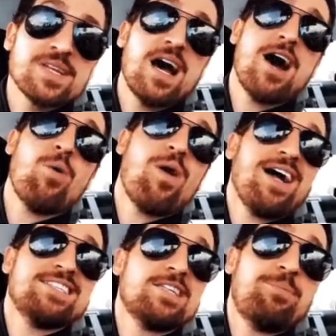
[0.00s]
Uh,
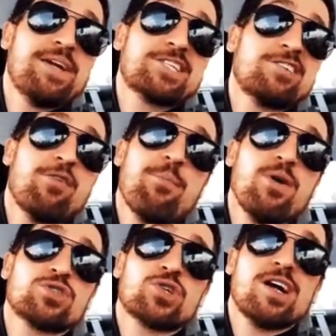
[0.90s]
why is there a picture of a
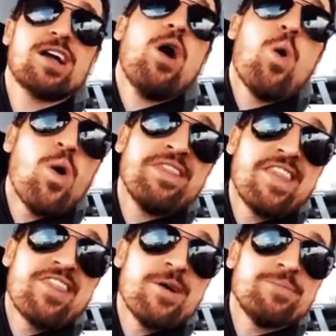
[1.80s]
milk truck on the
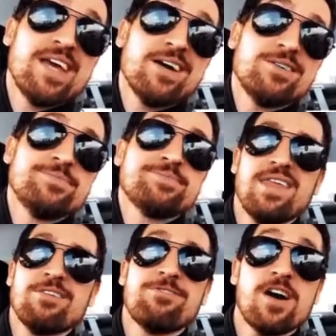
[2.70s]
thumbnail?
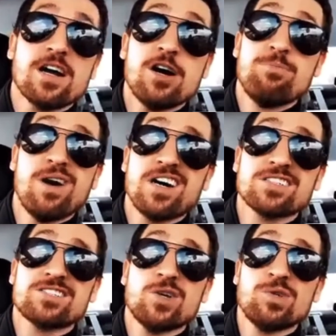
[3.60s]
Why the fuck a
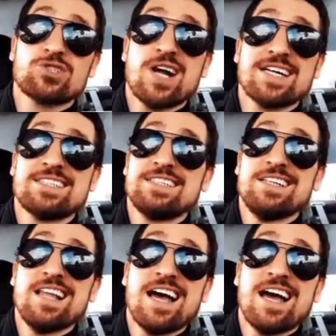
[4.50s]
bugs so attracted to